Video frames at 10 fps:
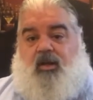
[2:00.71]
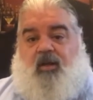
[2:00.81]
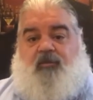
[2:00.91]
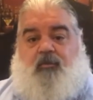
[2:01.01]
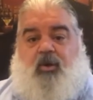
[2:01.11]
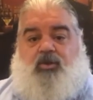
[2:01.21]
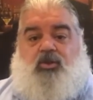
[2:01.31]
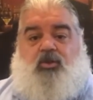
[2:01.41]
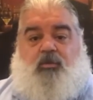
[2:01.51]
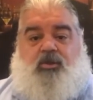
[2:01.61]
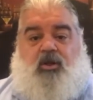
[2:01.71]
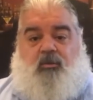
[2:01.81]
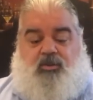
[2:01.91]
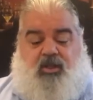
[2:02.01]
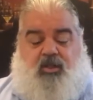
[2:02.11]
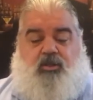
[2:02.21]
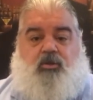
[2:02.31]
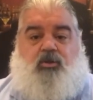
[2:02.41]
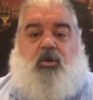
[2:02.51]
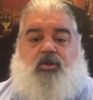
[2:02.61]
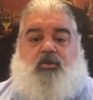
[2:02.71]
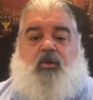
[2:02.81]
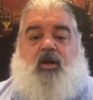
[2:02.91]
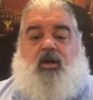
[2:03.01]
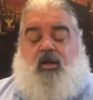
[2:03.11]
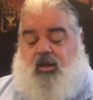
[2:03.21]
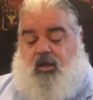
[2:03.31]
Now, for most soups and almost any soups, you want to